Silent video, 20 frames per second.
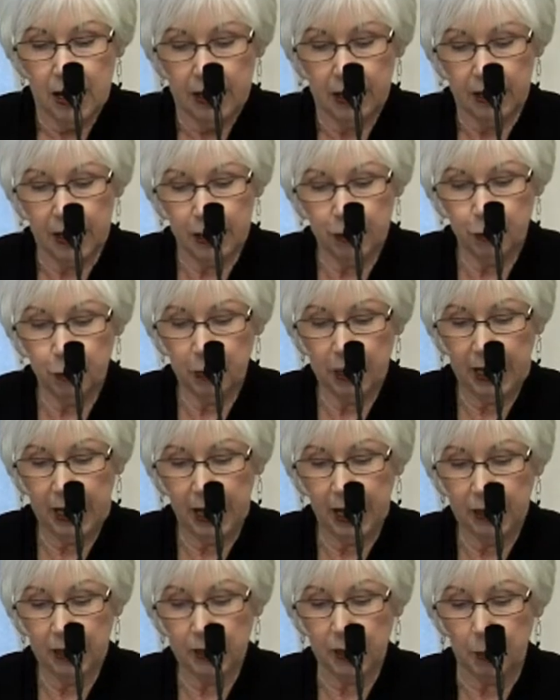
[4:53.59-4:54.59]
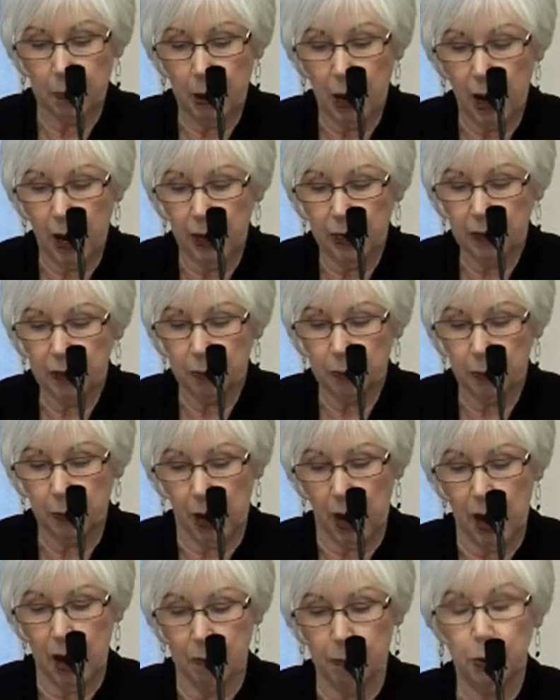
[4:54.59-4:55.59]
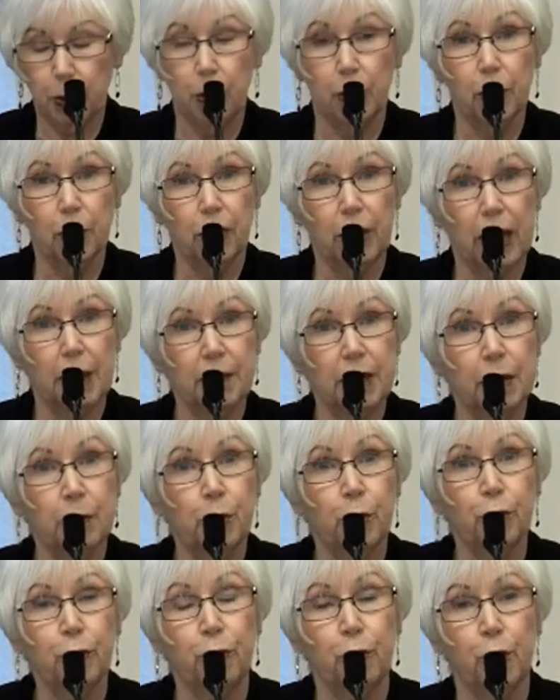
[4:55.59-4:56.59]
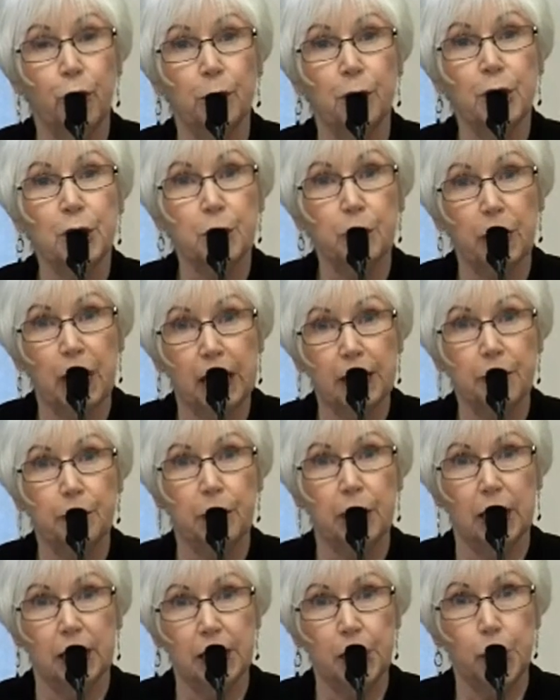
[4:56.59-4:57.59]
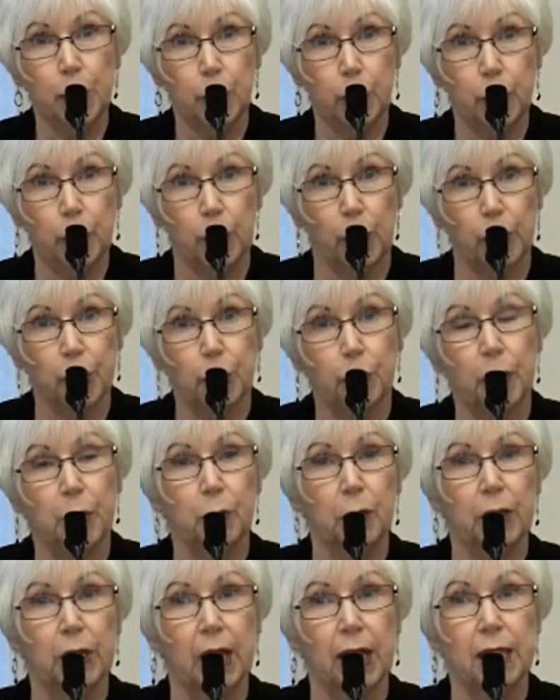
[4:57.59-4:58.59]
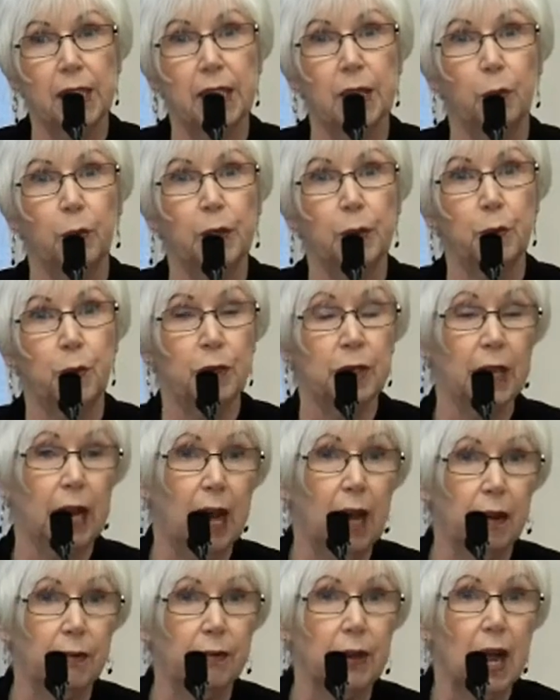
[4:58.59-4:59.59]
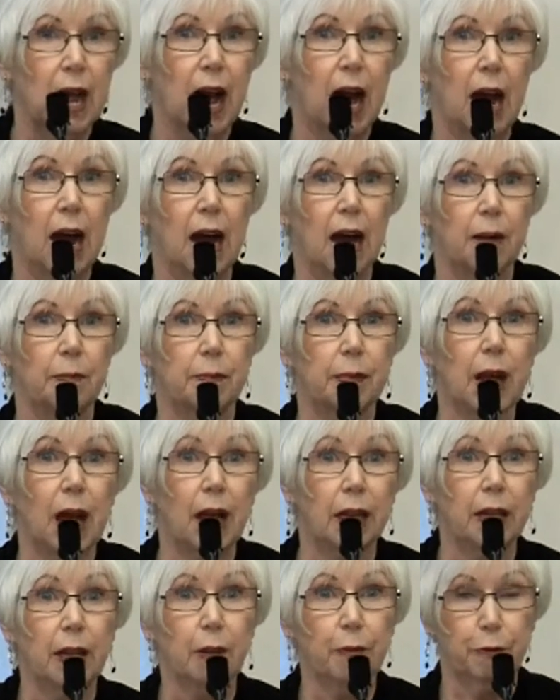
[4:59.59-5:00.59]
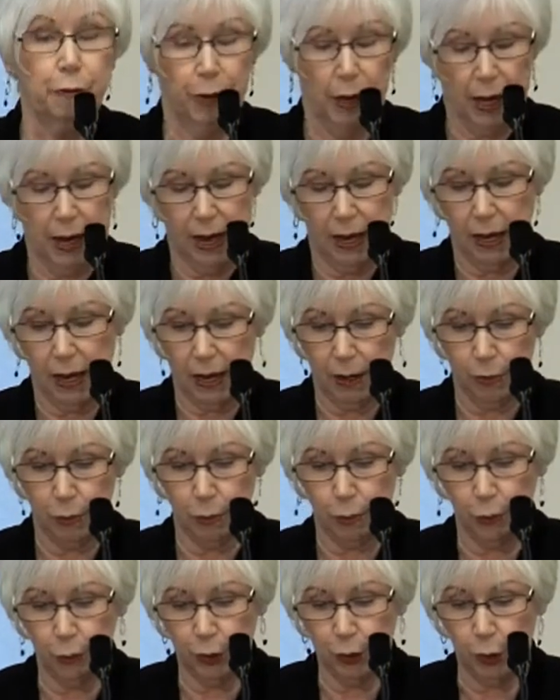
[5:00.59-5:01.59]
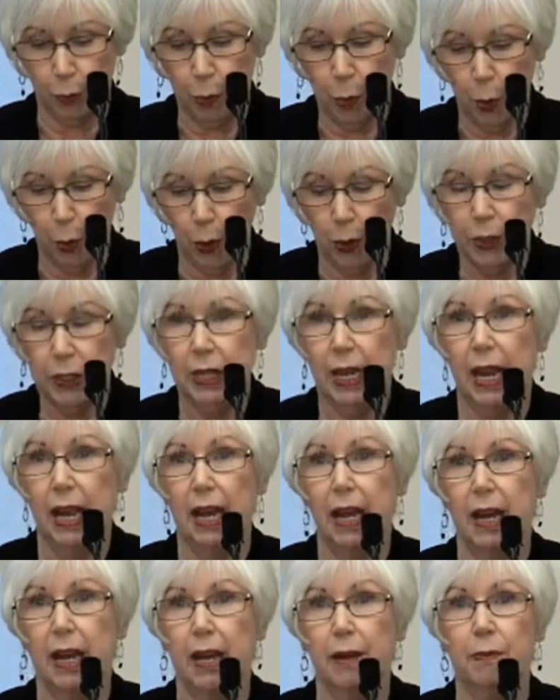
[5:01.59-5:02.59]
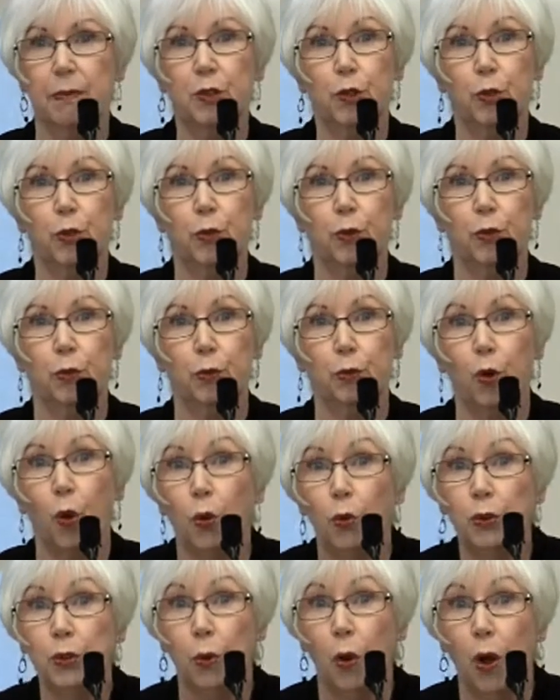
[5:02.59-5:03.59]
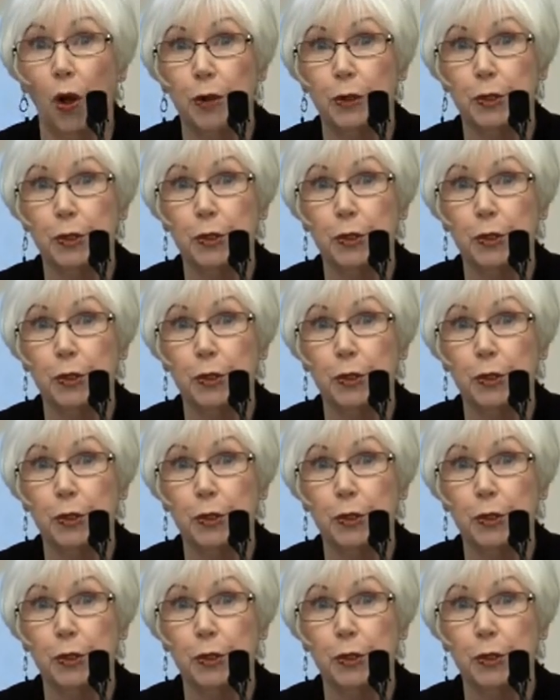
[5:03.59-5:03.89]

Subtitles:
GIVE began as a pilot program in Performance Plus schools. We realized that we wouldn't have enough support to go to all the